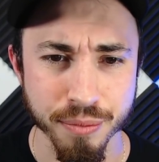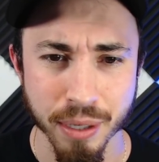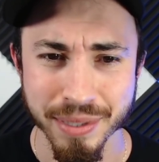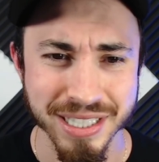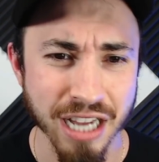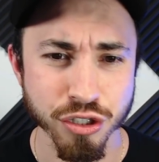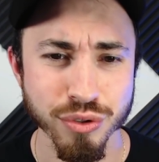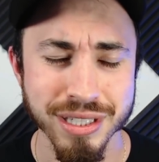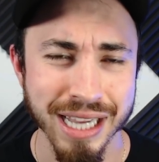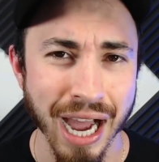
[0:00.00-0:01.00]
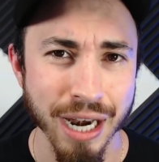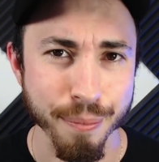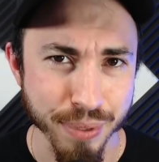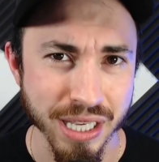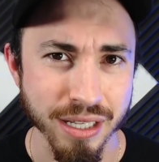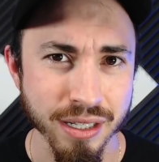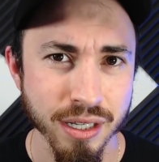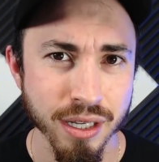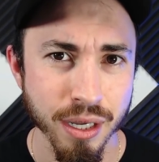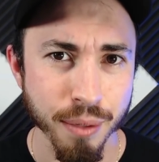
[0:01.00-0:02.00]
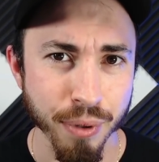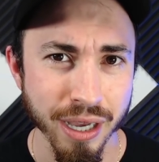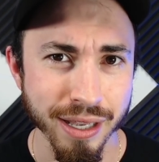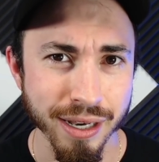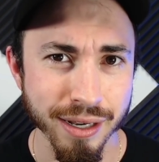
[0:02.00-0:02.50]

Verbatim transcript: I mean, was the guy to beat, but